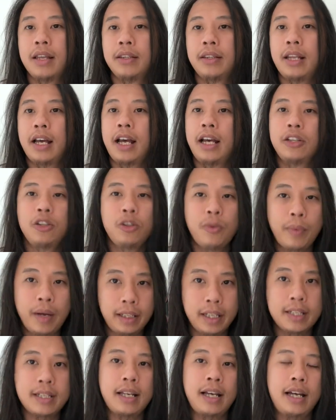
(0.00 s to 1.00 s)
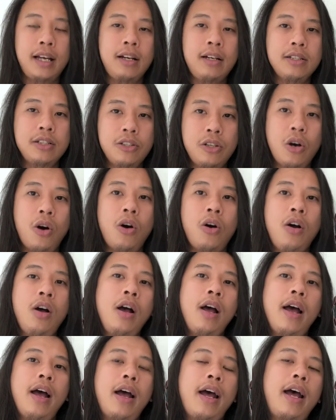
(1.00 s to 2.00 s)
na dumaan na sa DAW
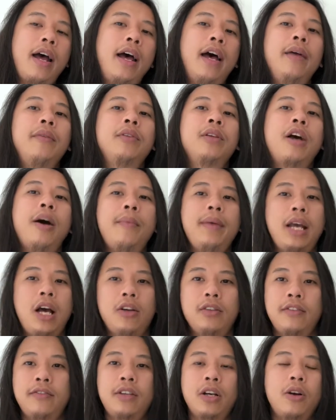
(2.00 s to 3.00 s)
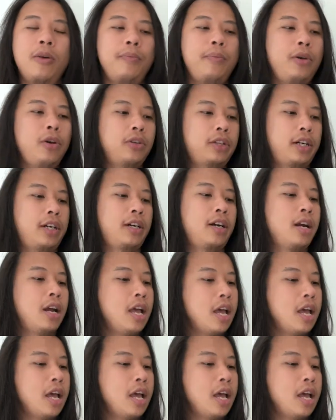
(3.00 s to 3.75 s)
and coming out of the computer.